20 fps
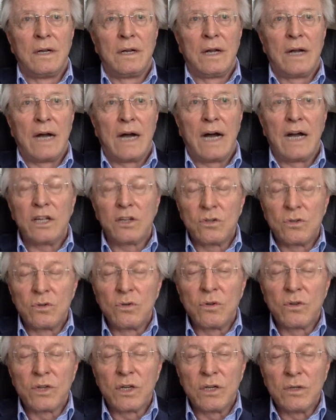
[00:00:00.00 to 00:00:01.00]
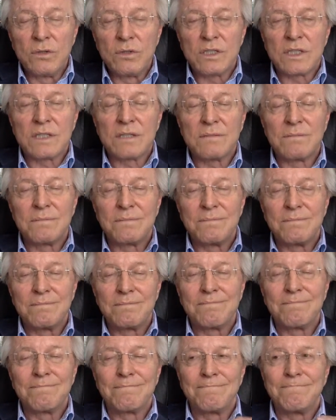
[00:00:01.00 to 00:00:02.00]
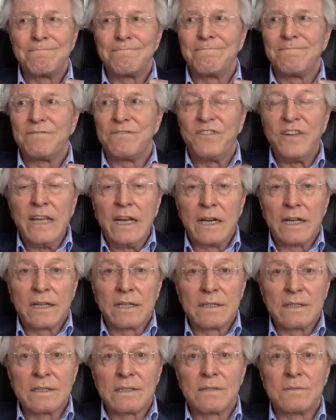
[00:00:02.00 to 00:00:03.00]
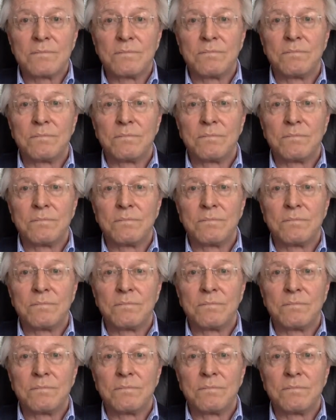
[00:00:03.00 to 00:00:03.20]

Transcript: I call those feelings,